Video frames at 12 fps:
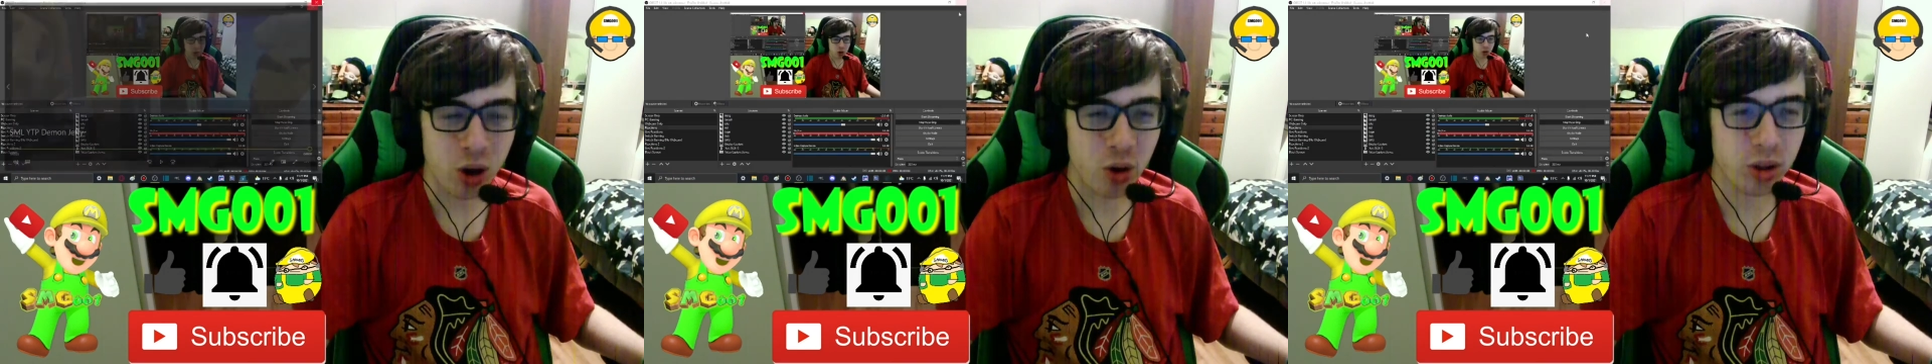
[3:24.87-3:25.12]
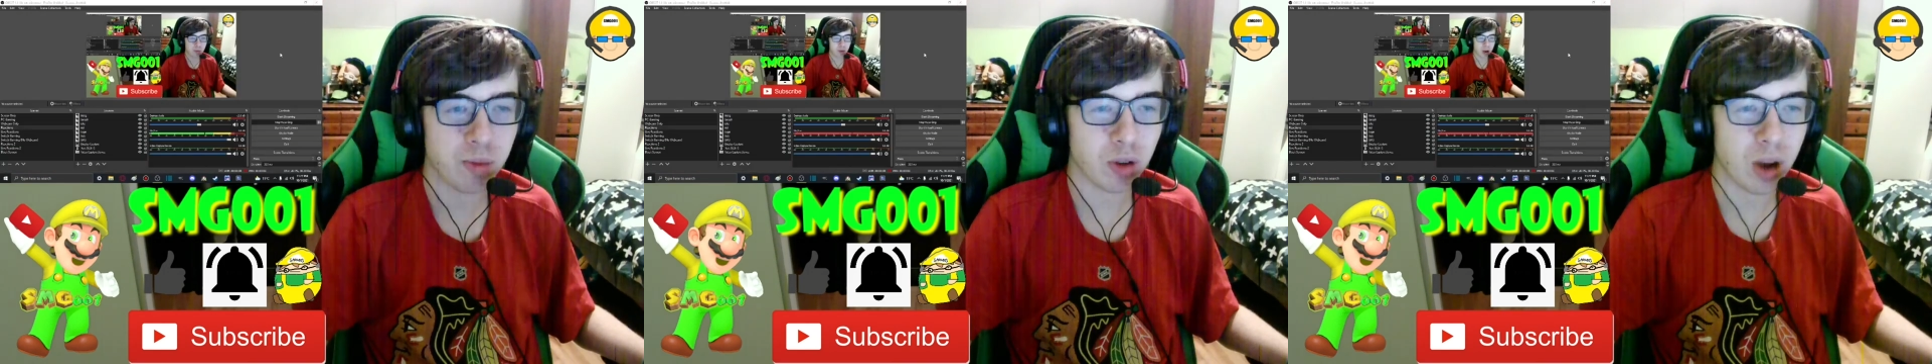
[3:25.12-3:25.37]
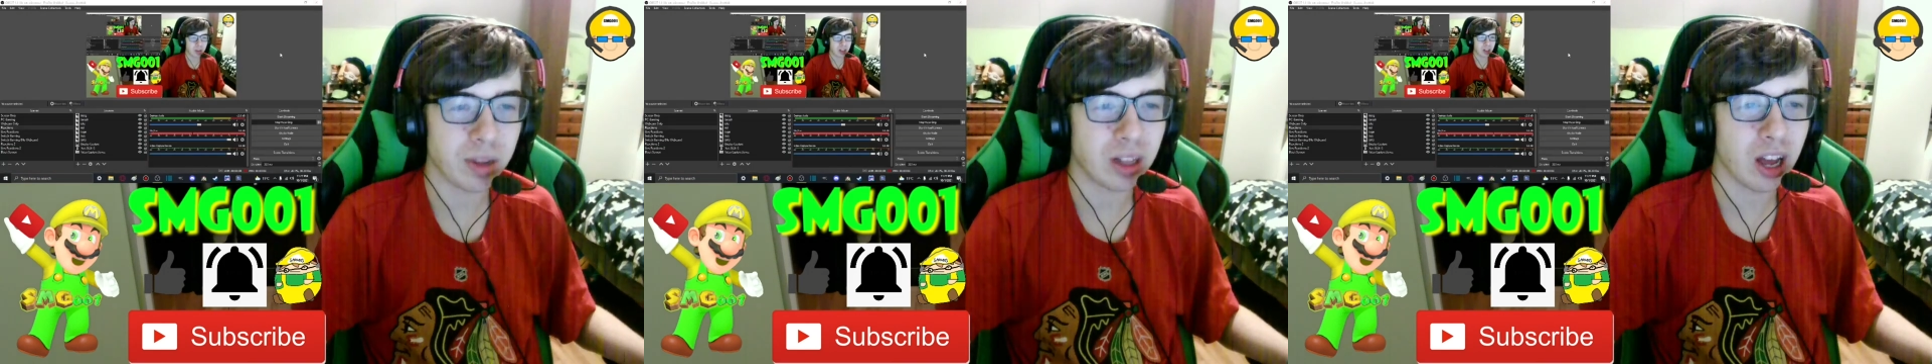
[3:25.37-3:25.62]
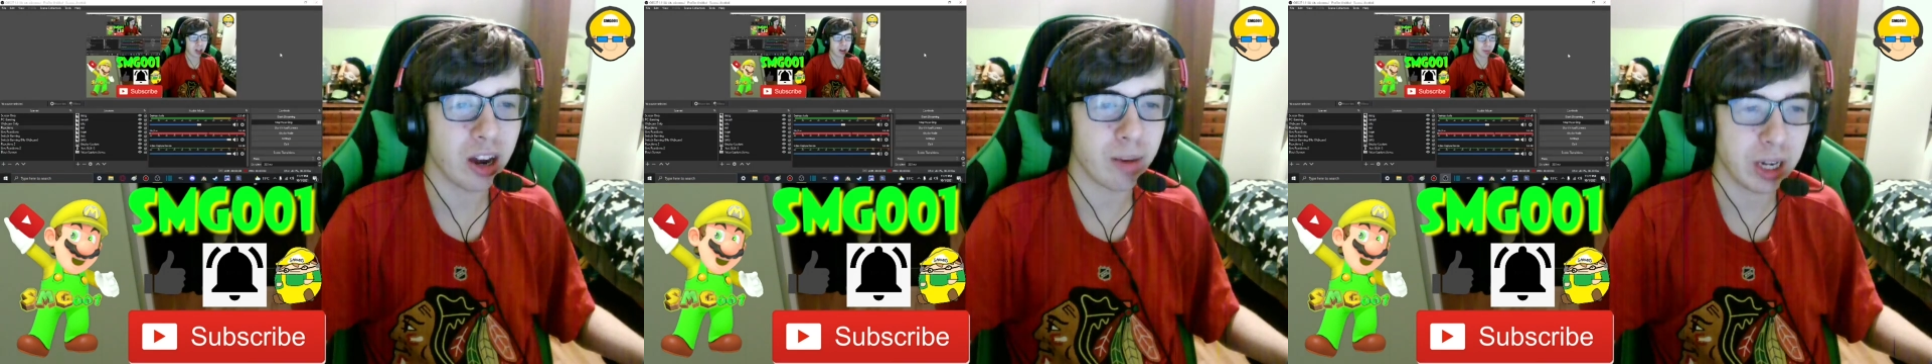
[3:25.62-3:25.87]
go subscribe to
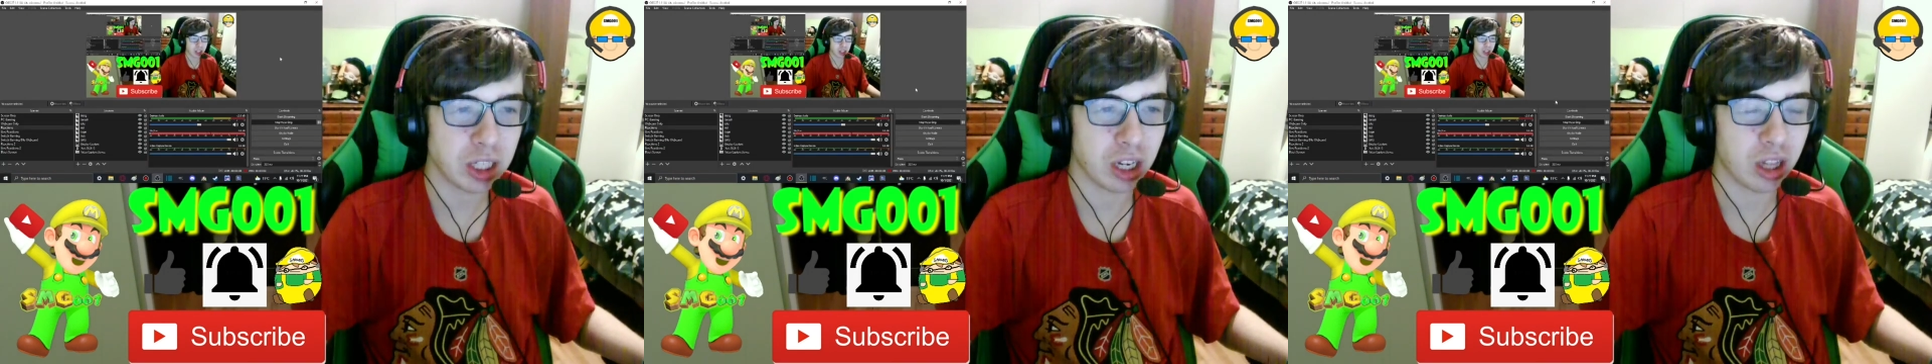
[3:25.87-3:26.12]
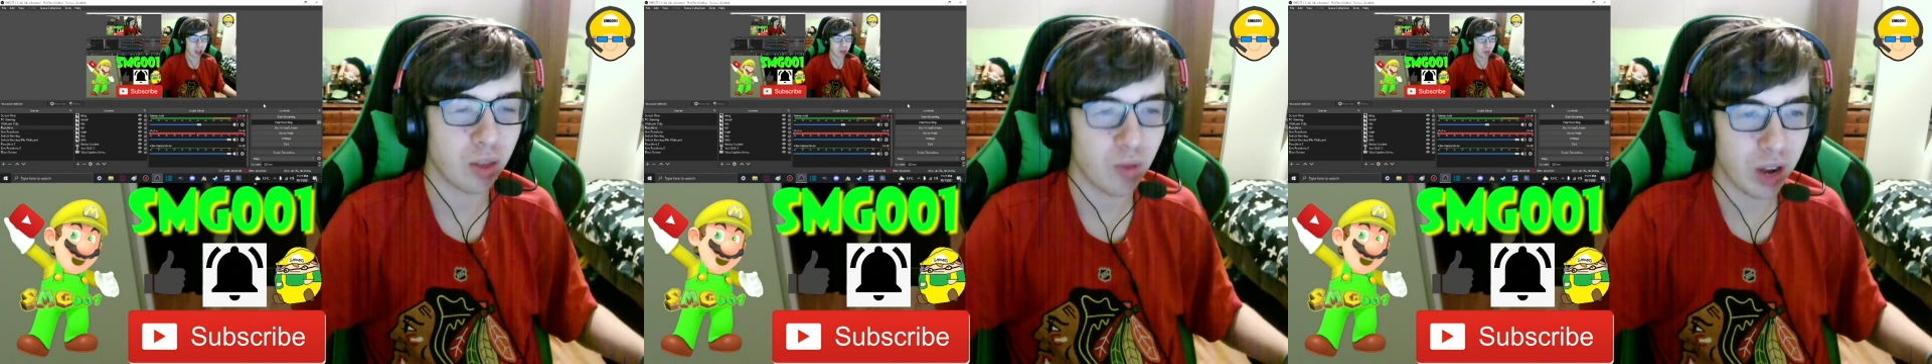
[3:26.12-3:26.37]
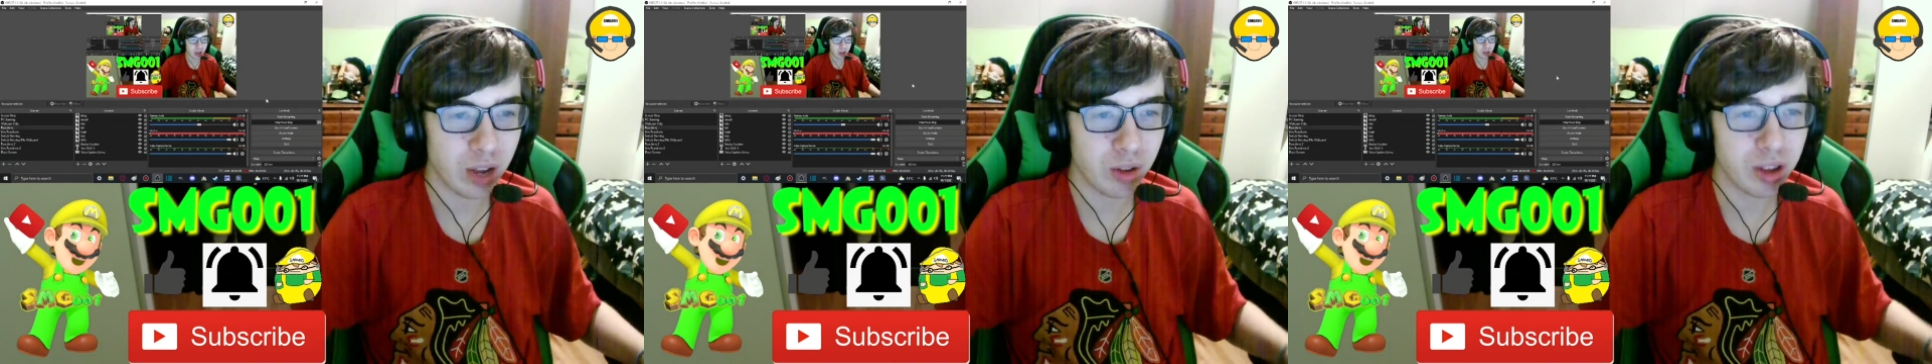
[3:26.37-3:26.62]
Glider, make sure you like this video,